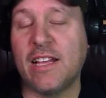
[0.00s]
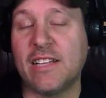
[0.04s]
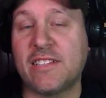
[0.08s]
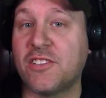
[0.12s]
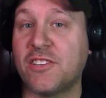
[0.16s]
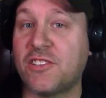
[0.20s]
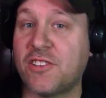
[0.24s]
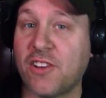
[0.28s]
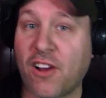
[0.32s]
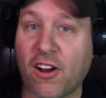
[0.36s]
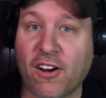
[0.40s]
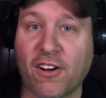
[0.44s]
It's
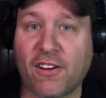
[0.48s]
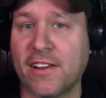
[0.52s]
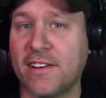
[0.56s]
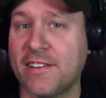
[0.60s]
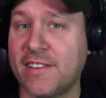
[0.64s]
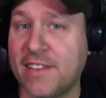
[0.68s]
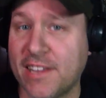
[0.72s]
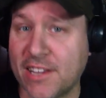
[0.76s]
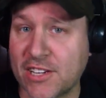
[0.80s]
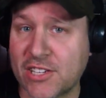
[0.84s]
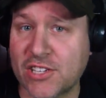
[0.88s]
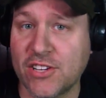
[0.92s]
a dark
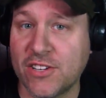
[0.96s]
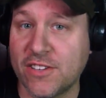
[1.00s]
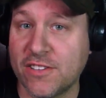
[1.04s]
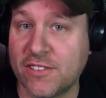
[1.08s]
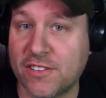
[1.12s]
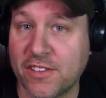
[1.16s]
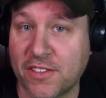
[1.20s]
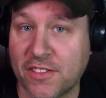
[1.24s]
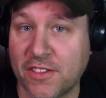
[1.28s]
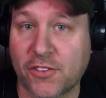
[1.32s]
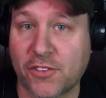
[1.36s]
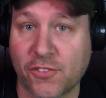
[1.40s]
addition
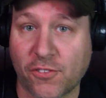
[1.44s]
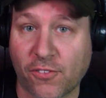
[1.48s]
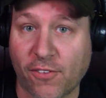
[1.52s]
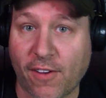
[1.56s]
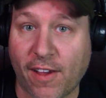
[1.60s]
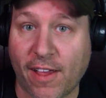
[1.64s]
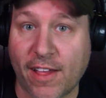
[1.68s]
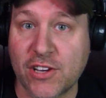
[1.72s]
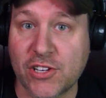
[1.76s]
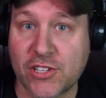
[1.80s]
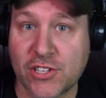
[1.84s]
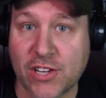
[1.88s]
to this
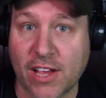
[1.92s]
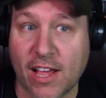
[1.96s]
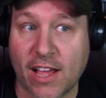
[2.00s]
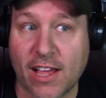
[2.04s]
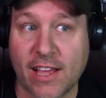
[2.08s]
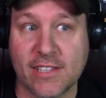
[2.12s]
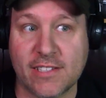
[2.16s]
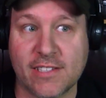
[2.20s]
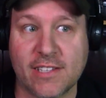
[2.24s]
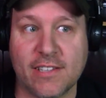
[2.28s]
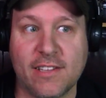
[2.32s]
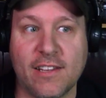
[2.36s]

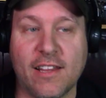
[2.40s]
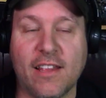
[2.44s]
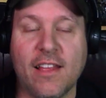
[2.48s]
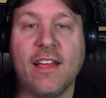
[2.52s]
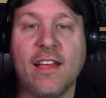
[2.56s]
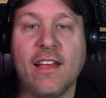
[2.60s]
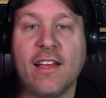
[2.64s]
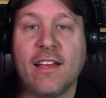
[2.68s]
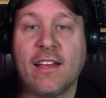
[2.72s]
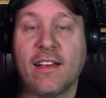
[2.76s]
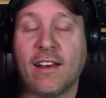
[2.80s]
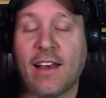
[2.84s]
franchise. And
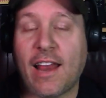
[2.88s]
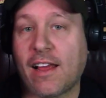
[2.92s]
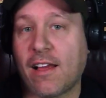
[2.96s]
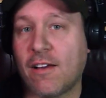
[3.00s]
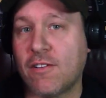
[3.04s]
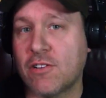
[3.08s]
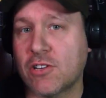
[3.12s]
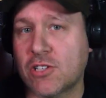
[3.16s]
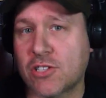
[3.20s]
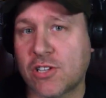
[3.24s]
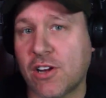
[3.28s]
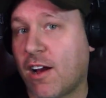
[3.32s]
like
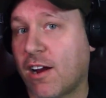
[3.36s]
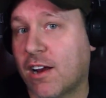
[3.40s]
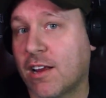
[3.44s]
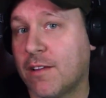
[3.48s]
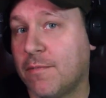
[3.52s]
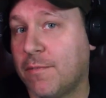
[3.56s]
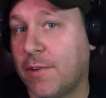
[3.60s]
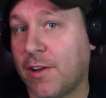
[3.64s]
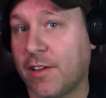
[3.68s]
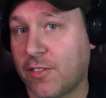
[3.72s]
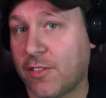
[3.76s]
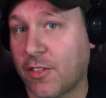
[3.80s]
I was
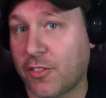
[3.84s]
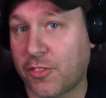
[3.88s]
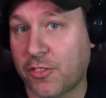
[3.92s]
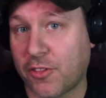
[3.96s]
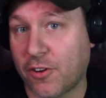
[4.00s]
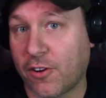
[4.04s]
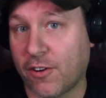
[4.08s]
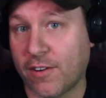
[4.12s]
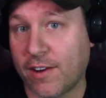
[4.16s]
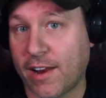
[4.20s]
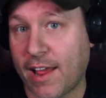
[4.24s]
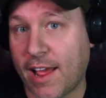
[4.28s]
talking about the
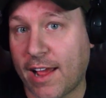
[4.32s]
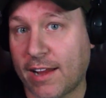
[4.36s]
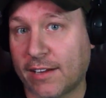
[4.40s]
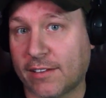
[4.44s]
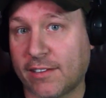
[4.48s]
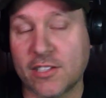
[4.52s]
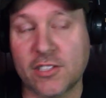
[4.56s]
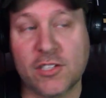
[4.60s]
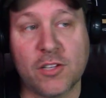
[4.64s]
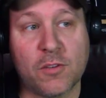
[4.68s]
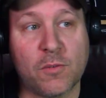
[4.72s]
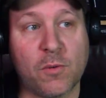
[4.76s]
third act,
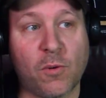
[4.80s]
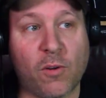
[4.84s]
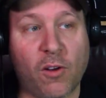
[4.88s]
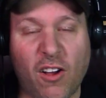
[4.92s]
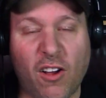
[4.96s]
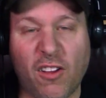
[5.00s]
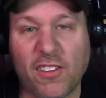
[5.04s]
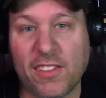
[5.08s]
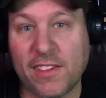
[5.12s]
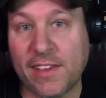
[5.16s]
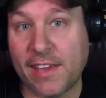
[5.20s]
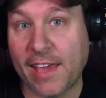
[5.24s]
this is where
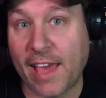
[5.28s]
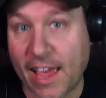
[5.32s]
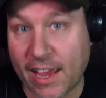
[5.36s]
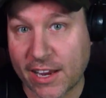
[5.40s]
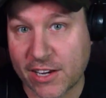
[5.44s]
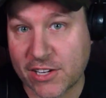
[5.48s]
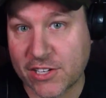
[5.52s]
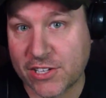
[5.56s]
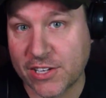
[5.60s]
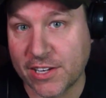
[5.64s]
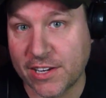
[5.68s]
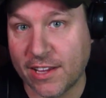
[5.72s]
all the
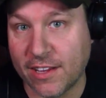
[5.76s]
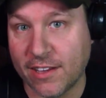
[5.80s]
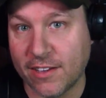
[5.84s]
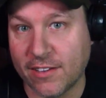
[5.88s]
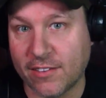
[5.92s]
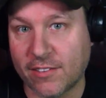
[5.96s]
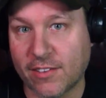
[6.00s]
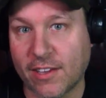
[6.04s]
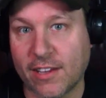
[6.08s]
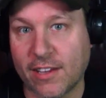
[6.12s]
action is.